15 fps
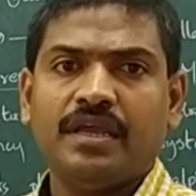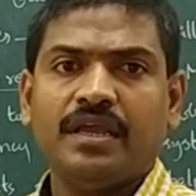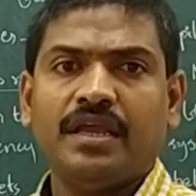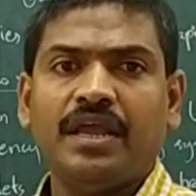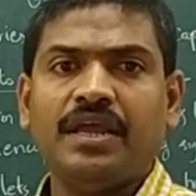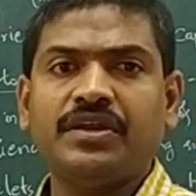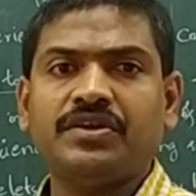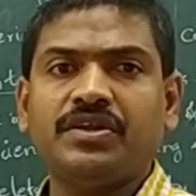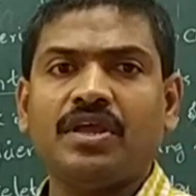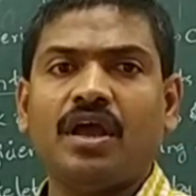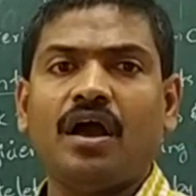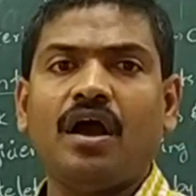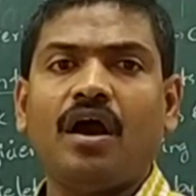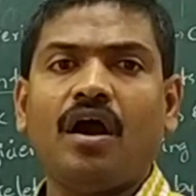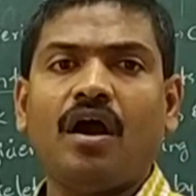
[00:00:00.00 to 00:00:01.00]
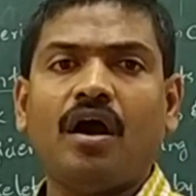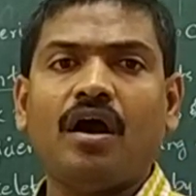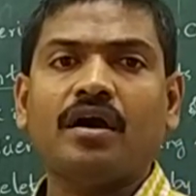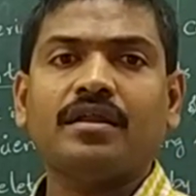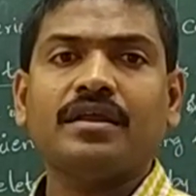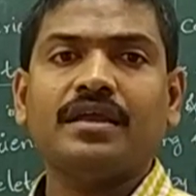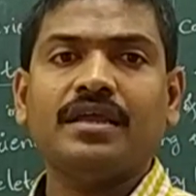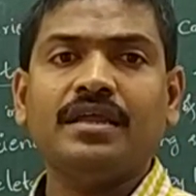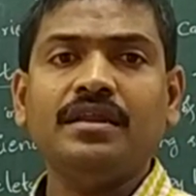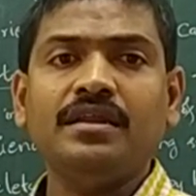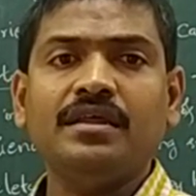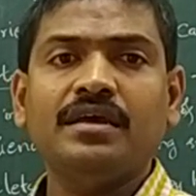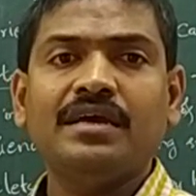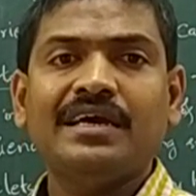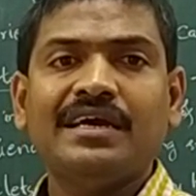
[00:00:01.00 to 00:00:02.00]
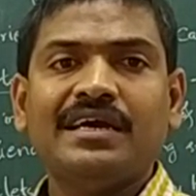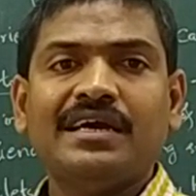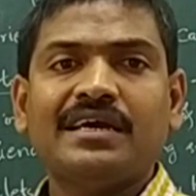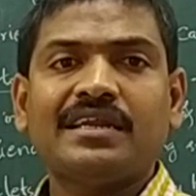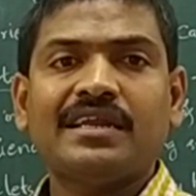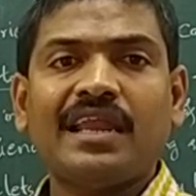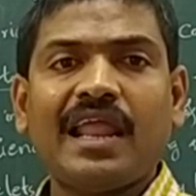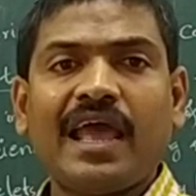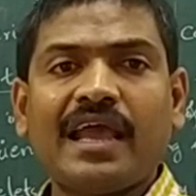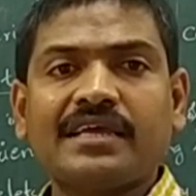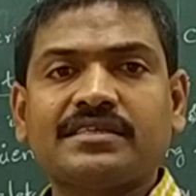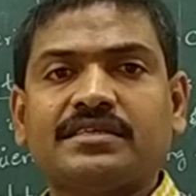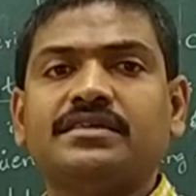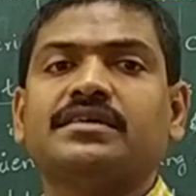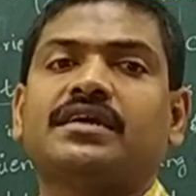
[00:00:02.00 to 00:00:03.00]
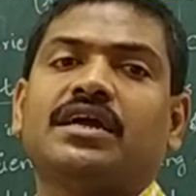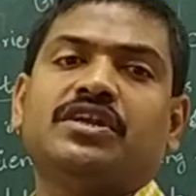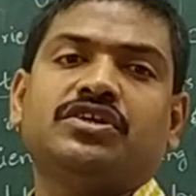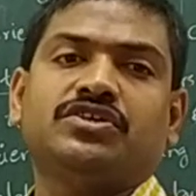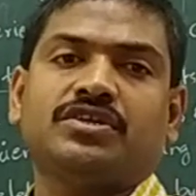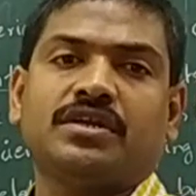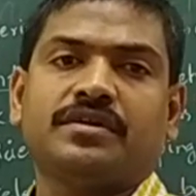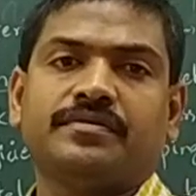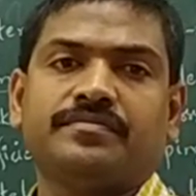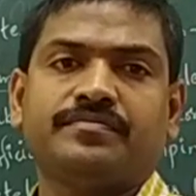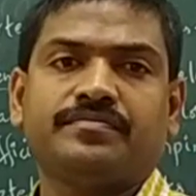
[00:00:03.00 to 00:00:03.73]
atria are in relaxed condition.